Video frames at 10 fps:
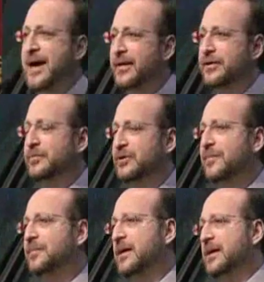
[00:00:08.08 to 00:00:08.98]

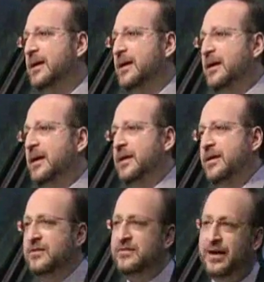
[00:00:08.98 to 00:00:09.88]
malleable
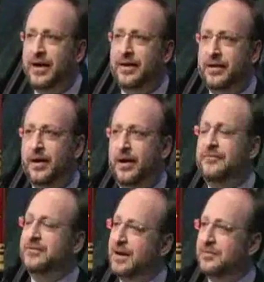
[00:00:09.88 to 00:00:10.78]
is, I uh,
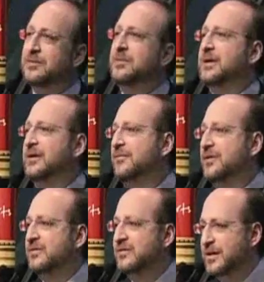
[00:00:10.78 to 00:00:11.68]
have come to believe,
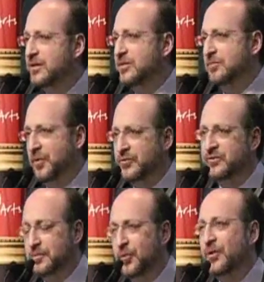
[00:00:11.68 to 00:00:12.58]
the single
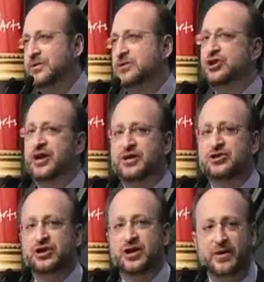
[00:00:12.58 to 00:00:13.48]
most important
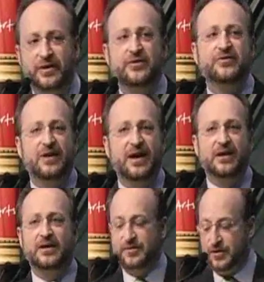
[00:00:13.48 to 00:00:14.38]
change in our
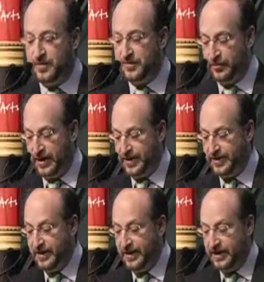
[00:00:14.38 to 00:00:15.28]
understanding of the human
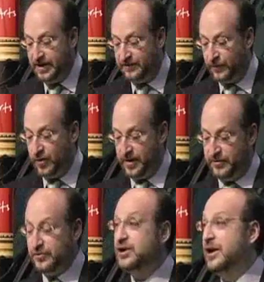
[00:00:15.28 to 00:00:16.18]
brain in
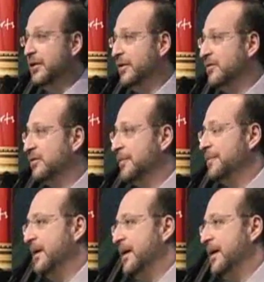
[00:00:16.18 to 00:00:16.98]
400 years.